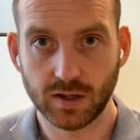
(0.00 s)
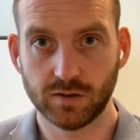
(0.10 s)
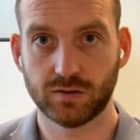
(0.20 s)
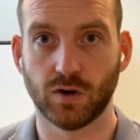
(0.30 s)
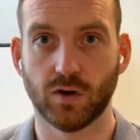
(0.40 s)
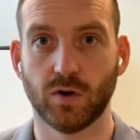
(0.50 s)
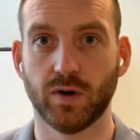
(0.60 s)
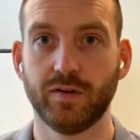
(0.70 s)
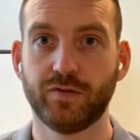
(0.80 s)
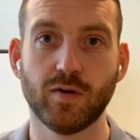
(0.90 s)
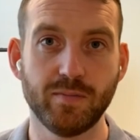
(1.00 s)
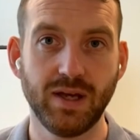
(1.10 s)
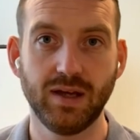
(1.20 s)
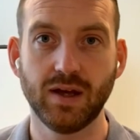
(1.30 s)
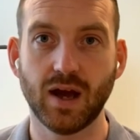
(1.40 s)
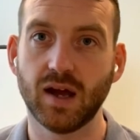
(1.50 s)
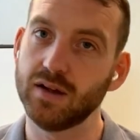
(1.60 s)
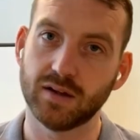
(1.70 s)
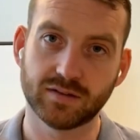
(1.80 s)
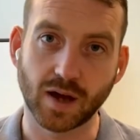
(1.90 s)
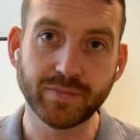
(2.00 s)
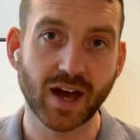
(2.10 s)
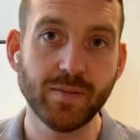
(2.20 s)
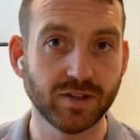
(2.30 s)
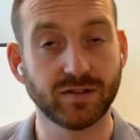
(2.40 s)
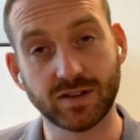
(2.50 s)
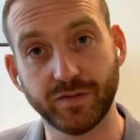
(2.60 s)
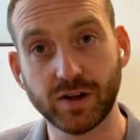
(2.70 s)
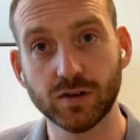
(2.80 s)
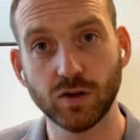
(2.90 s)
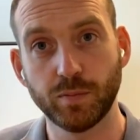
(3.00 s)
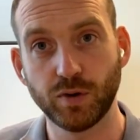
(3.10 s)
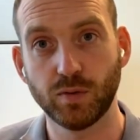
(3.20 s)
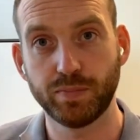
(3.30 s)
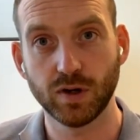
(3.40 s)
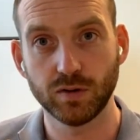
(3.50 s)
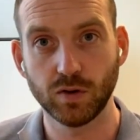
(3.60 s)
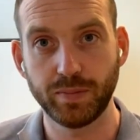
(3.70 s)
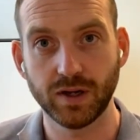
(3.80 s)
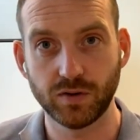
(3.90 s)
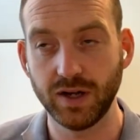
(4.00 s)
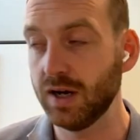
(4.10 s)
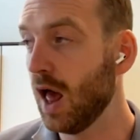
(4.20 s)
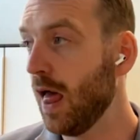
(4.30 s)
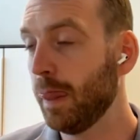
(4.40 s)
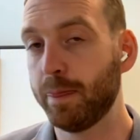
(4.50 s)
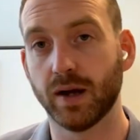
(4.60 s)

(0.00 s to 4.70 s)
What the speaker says: So for me, sometimes it's difficult to be green,